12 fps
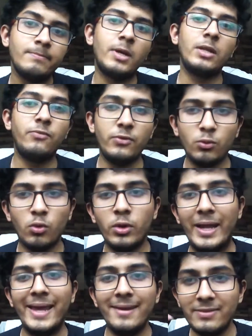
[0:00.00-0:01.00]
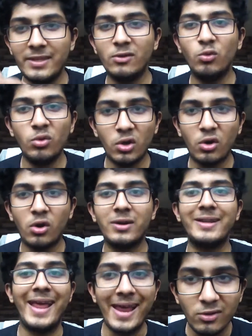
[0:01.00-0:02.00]
but if you own anything Uno
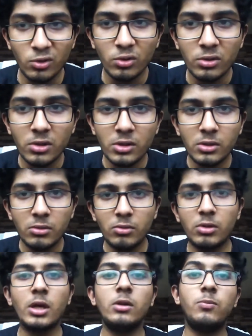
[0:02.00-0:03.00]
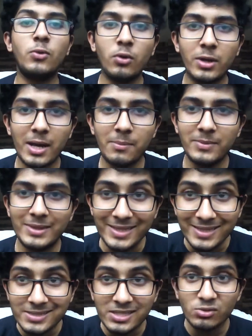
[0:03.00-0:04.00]
or Nano, you can program
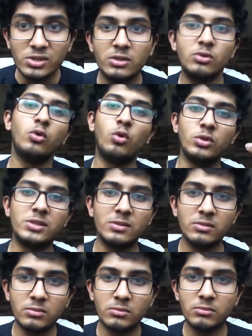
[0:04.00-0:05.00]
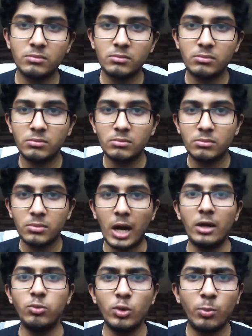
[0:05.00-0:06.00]
these using those
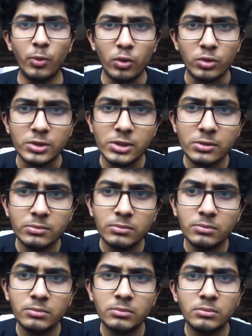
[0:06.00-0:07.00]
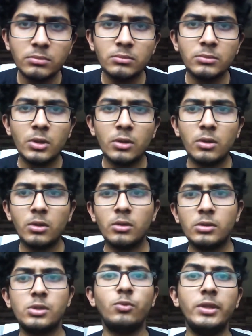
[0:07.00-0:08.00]
Arduino boards.
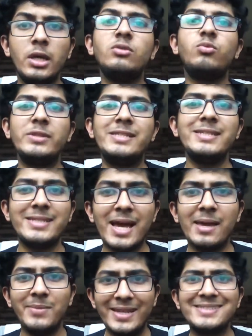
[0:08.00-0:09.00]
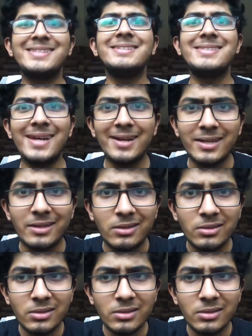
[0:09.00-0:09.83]
So without wasting time, let's get started.